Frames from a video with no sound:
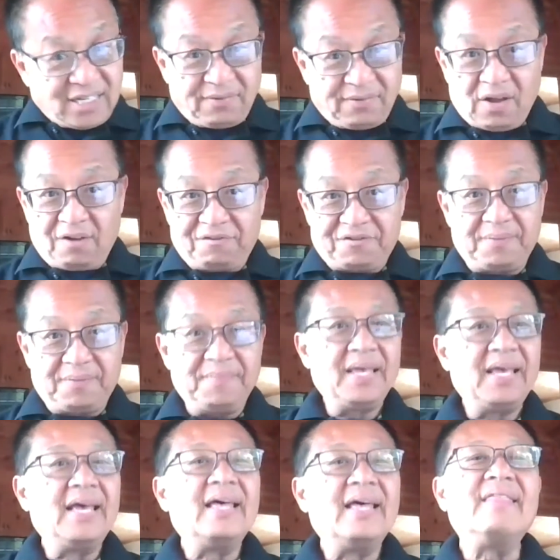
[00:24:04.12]
of law firm,
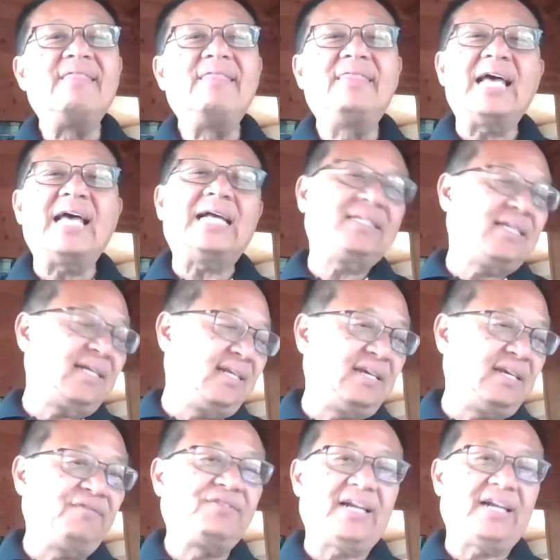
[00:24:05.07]
that's the
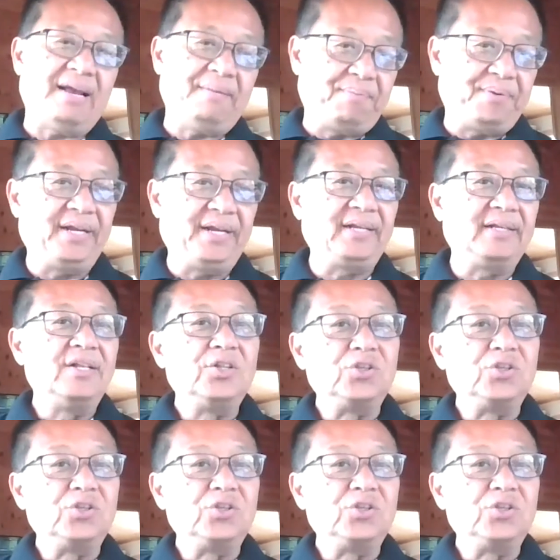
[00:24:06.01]
gift that I bring.